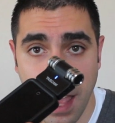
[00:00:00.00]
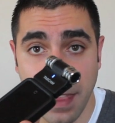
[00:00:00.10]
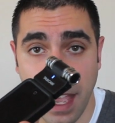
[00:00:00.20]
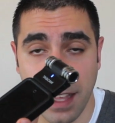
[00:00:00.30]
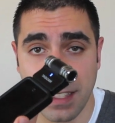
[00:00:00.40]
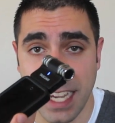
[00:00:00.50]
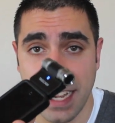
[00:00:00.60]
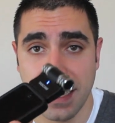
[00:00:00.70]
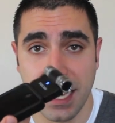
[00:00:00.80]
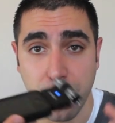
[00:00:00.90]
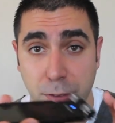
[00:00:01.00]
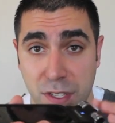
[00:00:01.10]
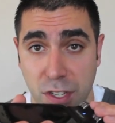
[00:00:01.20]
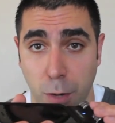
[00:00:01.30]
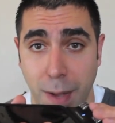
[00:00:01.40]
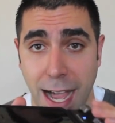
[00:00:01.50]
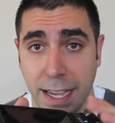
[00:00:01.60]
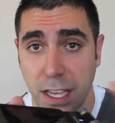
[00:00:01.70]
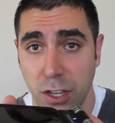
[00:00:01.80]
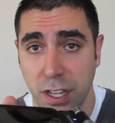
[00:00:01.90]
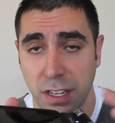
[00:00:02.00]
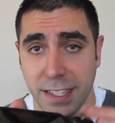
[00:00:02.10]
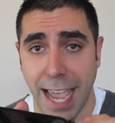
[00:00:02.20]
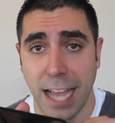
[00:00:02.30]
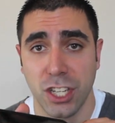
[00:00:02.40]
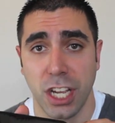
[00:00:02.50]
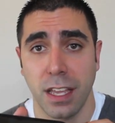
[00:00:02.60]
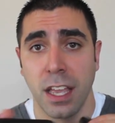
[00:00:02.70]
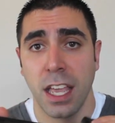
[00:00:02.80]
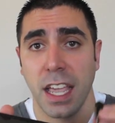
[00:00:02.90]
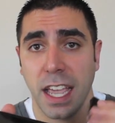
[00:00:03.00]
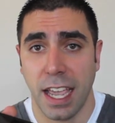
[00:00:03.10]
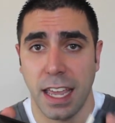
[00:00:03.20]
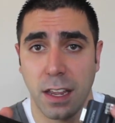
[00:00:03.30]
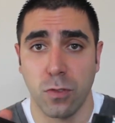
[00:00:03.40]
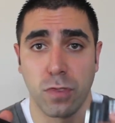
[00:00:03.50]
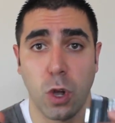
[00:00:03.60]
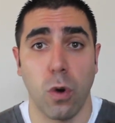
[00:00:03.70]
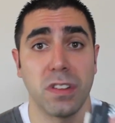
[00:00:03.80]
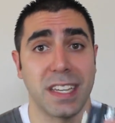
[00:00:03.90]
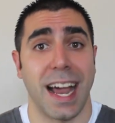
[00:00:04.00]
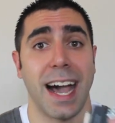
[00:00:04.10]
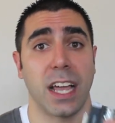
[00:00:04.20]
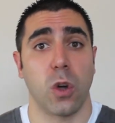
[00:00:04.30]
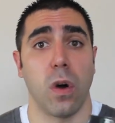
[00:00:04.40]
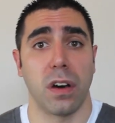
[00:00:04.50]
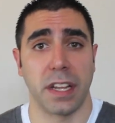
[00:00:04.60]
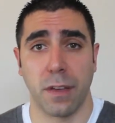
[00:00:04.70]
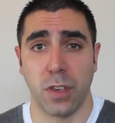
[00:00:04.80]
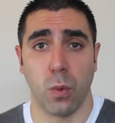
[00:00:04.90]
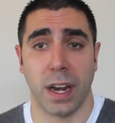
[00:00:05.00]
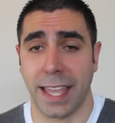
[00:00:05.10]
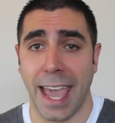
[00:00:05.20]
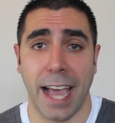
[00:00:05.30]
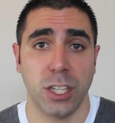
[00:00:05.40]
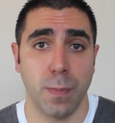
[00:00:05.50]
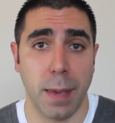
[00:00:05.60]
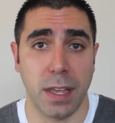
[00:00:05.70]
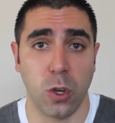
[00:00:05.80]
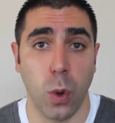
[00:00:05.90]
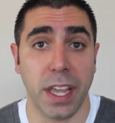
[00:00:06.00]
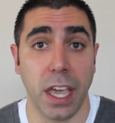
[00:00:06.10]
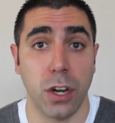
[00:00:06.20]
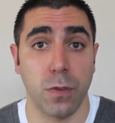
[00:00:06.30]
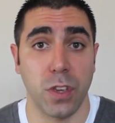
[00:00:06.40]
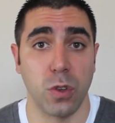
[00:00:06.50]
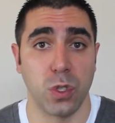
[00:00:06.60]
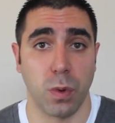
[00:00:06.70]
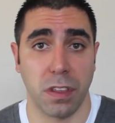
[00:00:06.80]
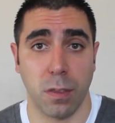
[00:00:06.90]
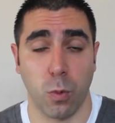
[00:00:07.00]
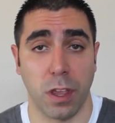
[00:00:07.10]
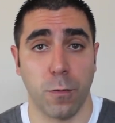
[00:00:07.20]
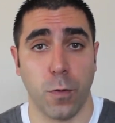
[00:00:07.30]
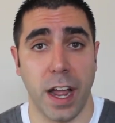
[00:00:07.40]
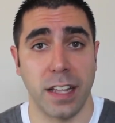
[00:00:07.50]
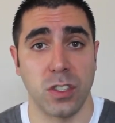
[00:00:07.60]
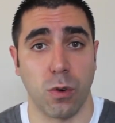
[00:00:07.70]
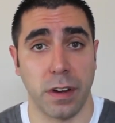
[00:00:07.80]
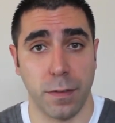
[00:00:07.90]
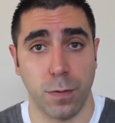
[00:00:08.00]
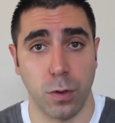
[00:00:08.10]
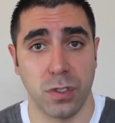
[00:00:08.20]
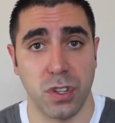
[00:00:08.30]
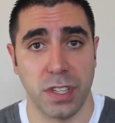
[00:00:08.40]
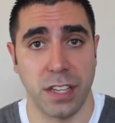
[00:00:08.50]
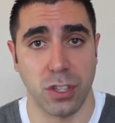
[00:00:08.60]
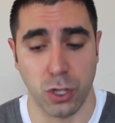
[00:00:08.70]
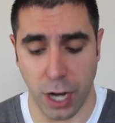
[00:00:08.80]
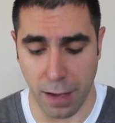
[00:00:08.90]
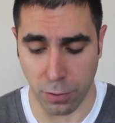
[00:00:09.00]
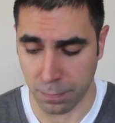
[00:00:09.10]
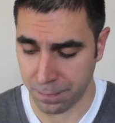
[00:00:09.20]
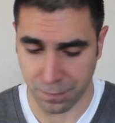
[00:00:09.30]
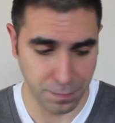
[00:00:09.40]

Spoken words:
That's easy, it fits in your pocket, you can detach it, and it records in high quality if you want to catch maybe quick interviews with friends or influencers as you travel.